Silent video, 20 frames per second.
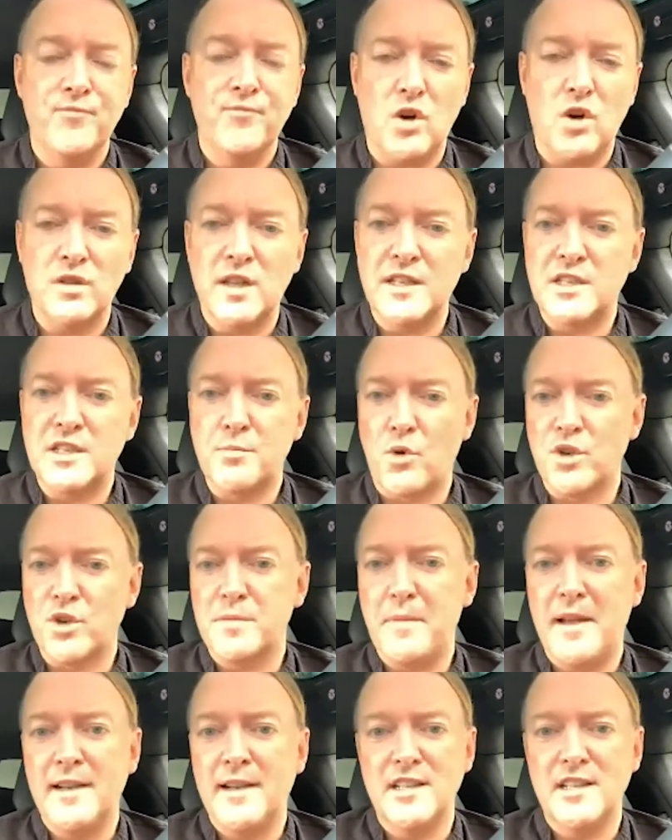Online sports
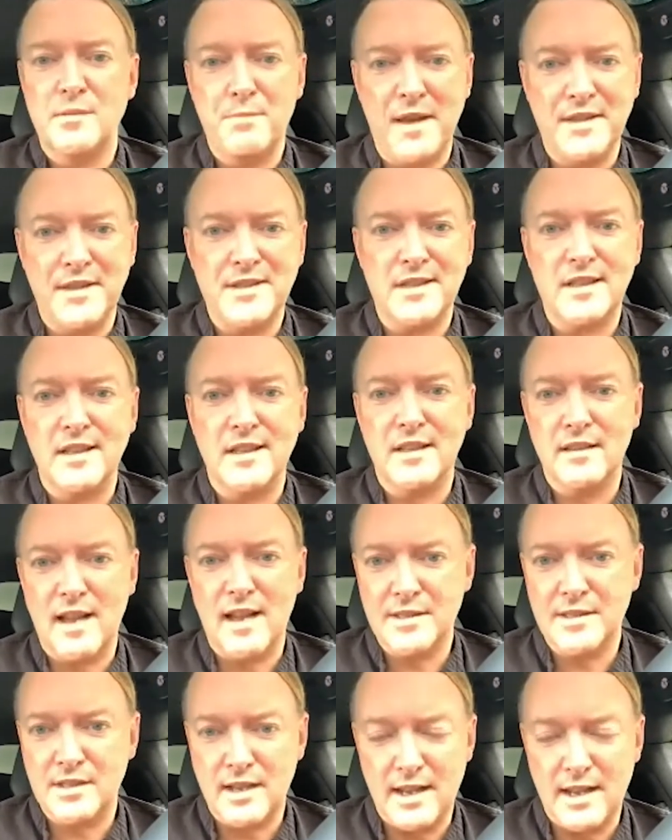betting is basically,
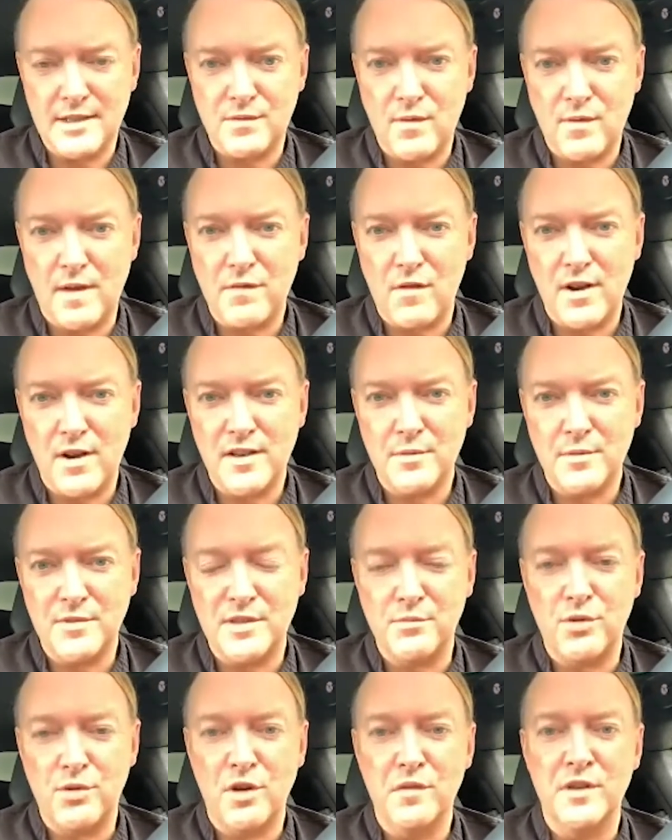as
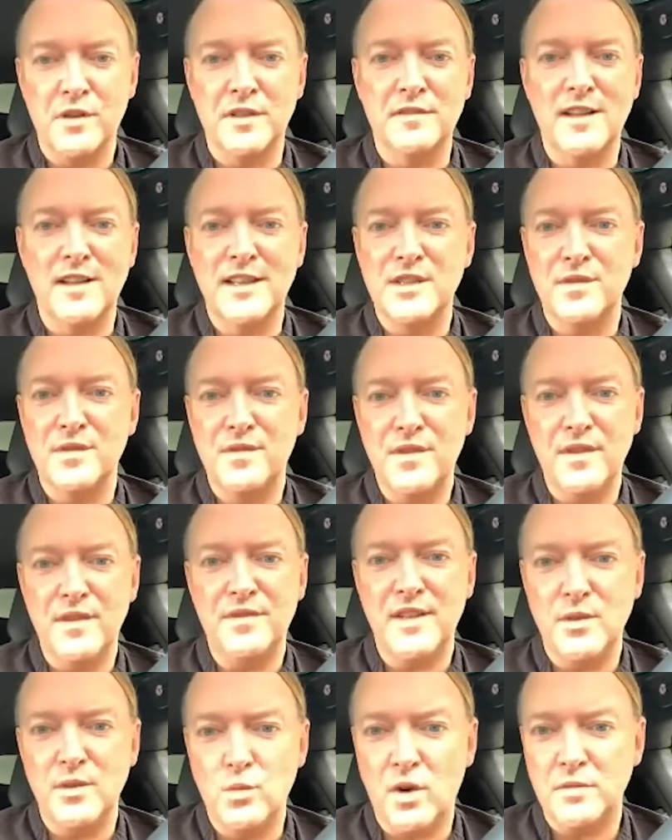referendums have proven, it's
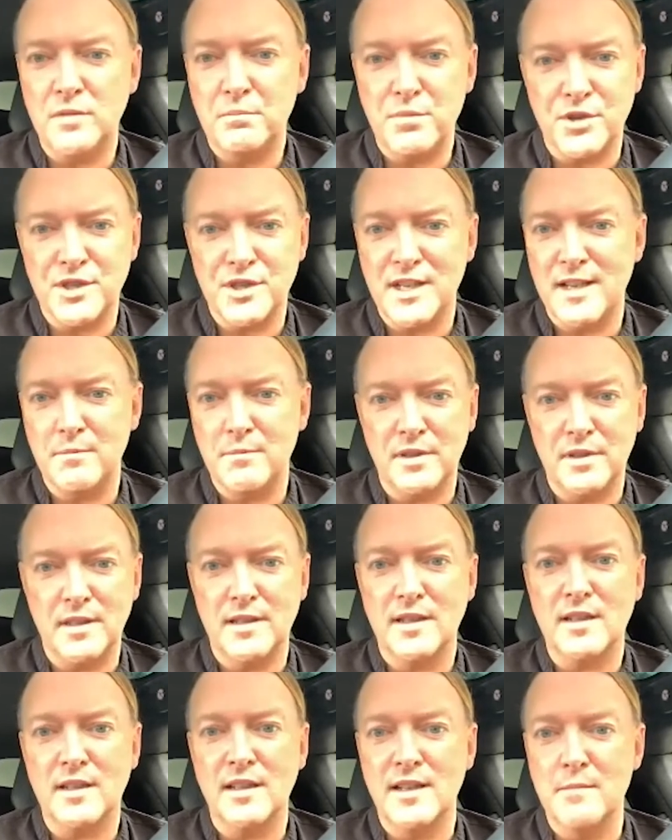51%
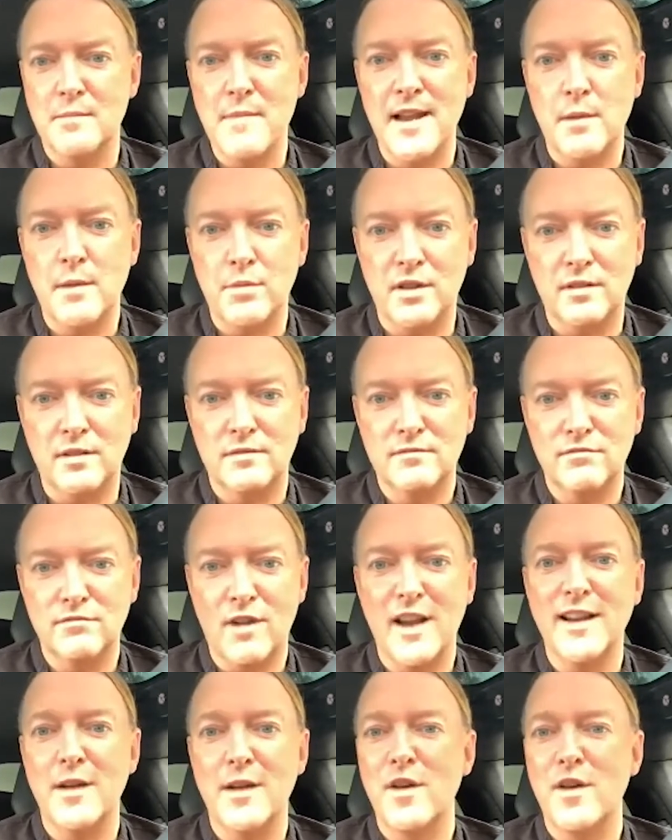politically amenable,
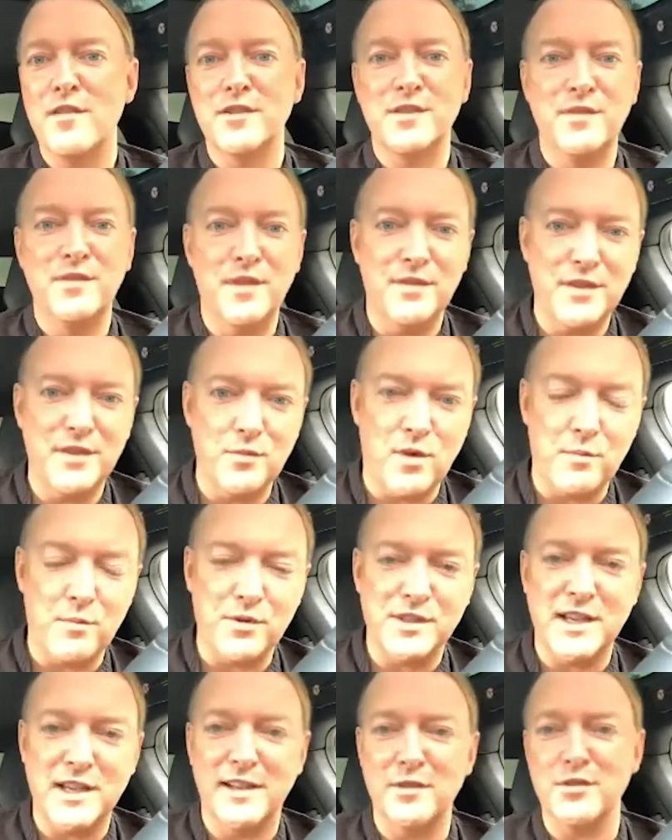right? And whether it's
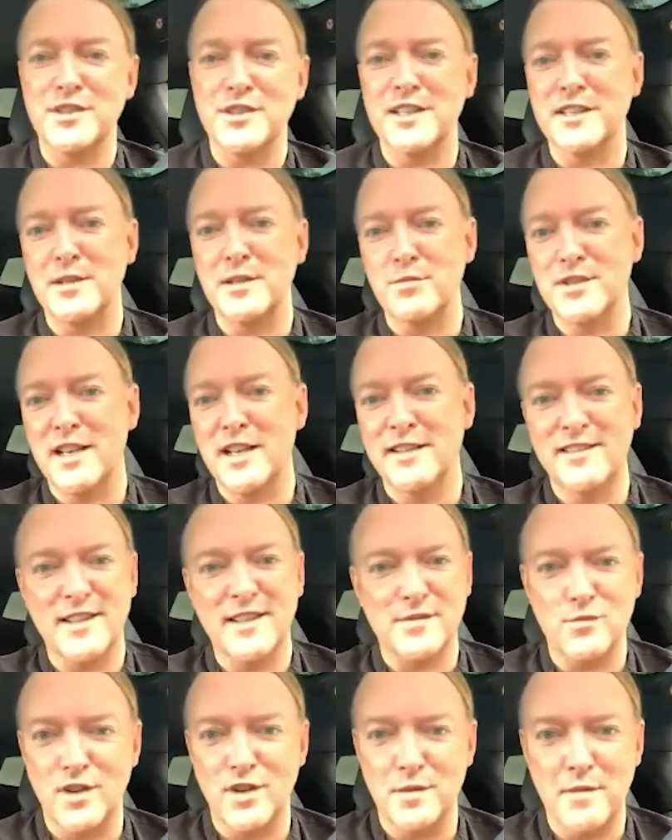51% or 60%
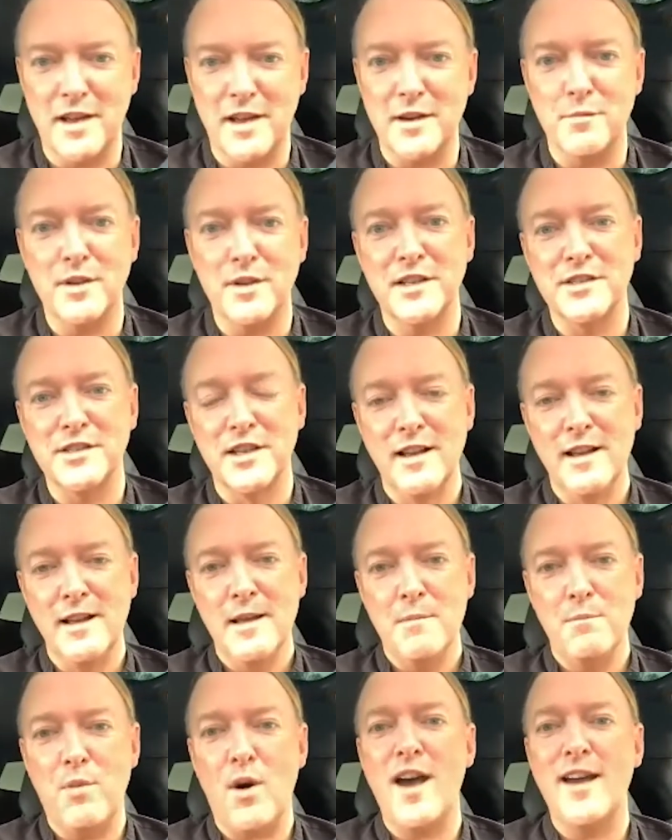doesn't really matter. But it's,
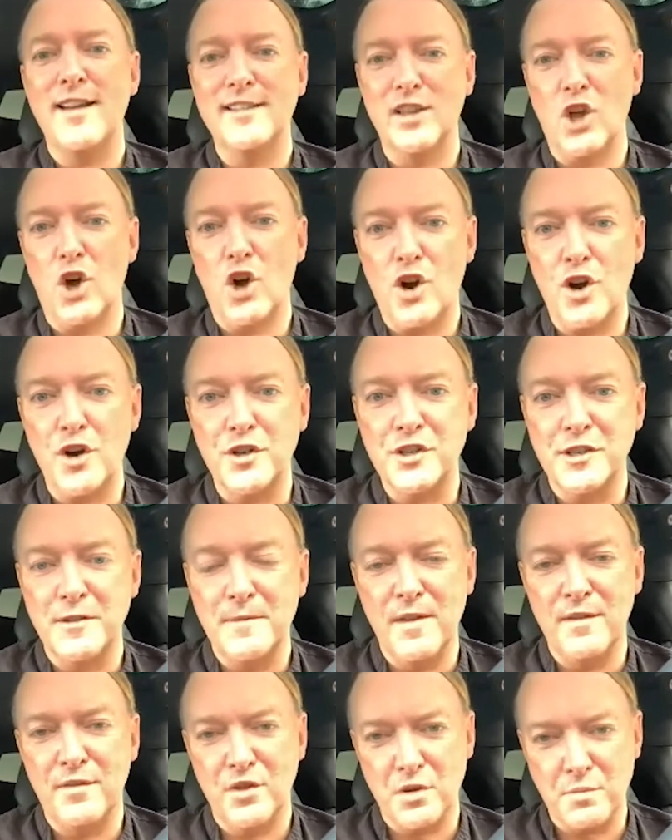by and large,
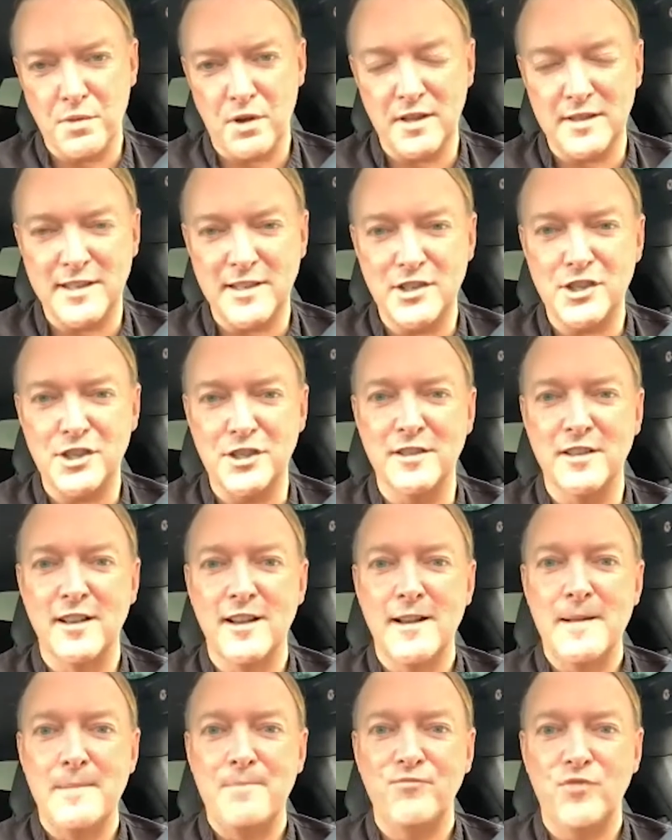if you're a politician,
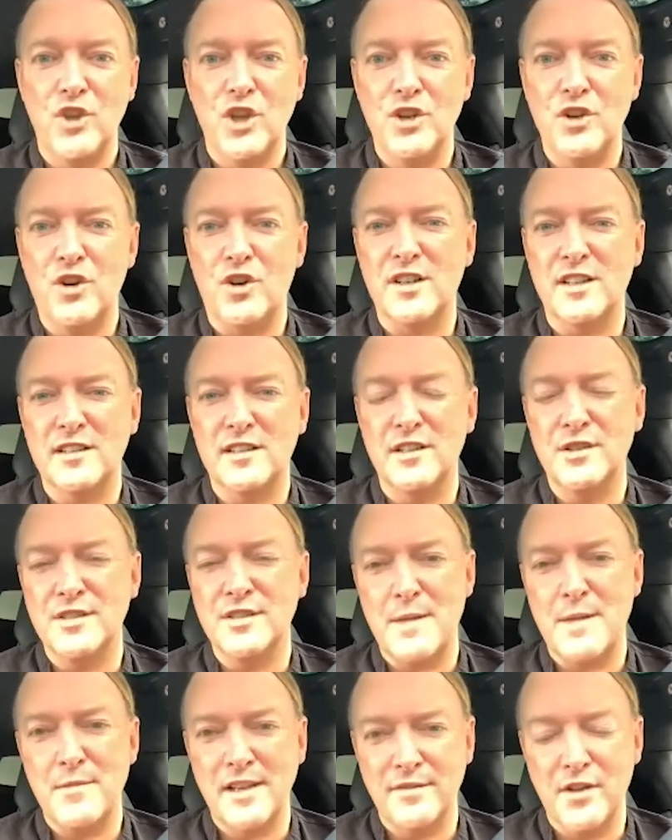you're not going to
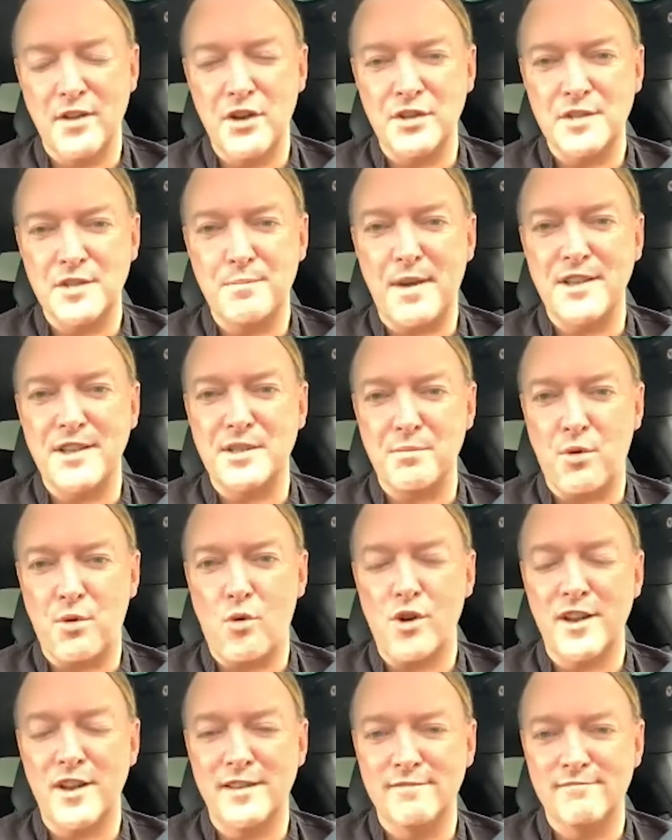lose that many votes by
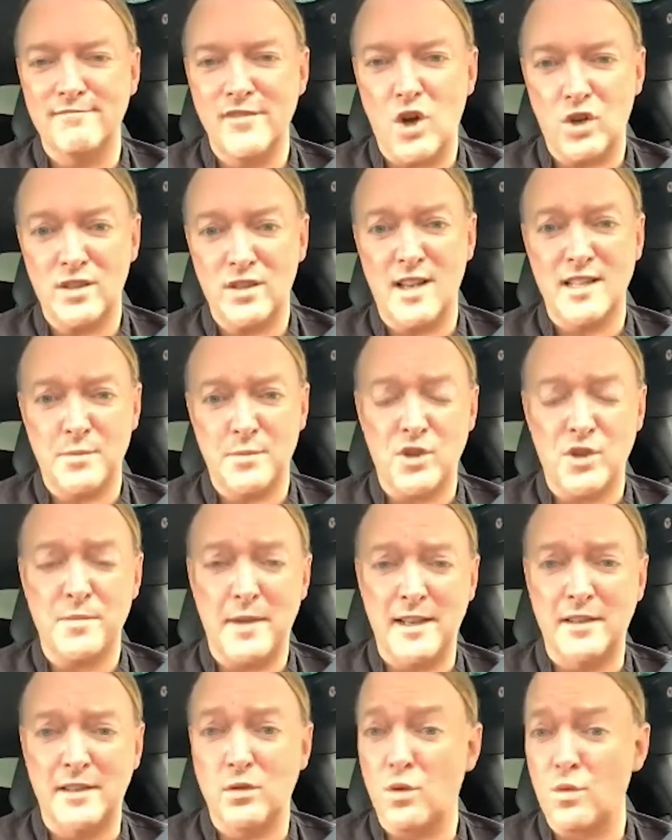supporting online sports
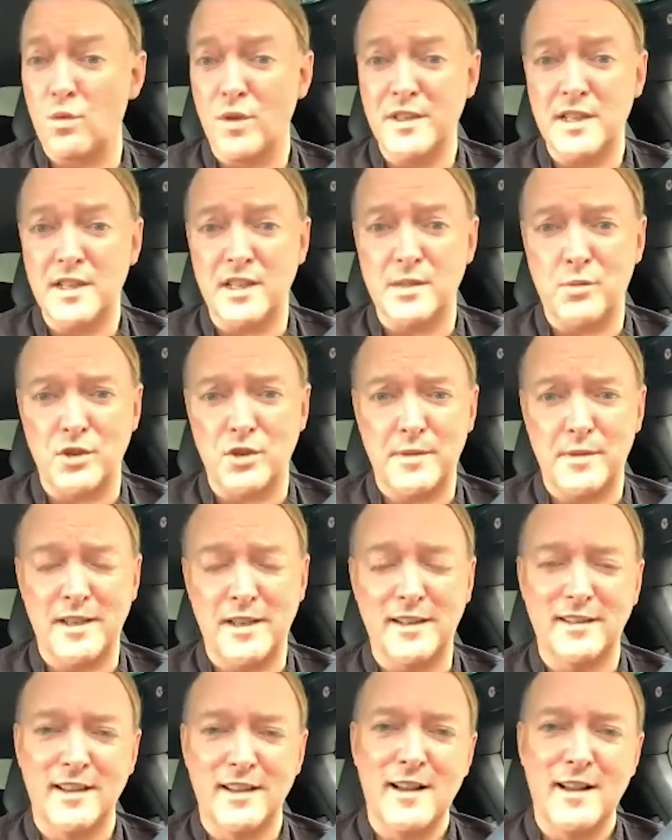betting or retail sports
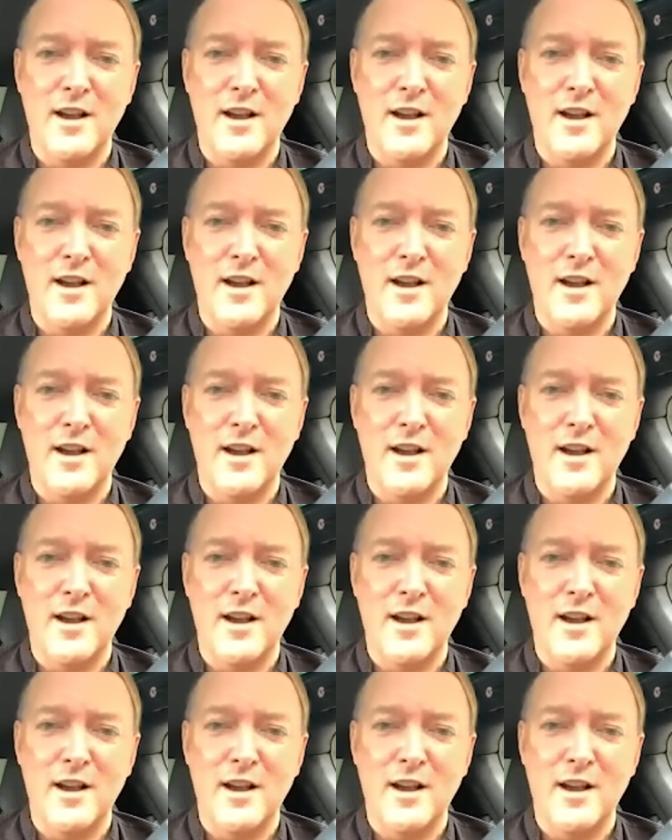betting.